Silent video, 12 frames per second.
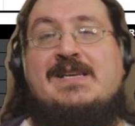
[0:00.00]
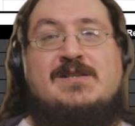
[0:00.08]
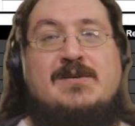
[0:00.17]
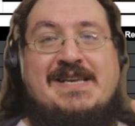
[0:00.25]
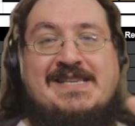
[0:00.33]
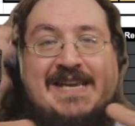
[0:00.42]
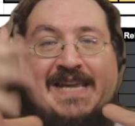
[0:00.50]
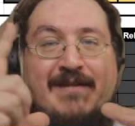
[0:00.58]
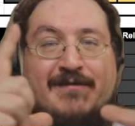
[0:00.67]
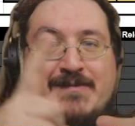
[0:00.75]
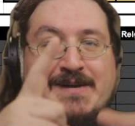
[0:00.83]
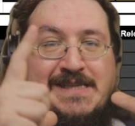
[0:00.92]
So basically
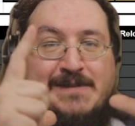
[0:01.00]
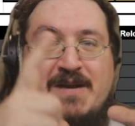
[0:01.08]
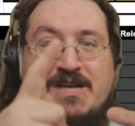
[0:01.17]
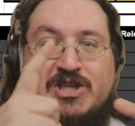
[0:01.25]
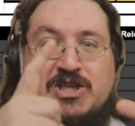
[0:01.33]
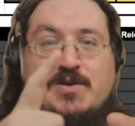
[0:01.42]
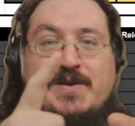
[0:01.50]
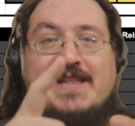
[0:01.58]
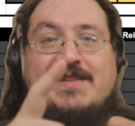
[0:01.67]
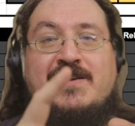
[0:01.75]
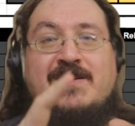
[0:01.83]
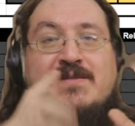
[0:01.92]
everybody's bunched
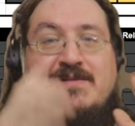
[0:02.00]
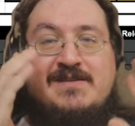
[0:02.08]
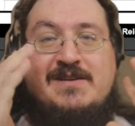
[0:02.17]
together,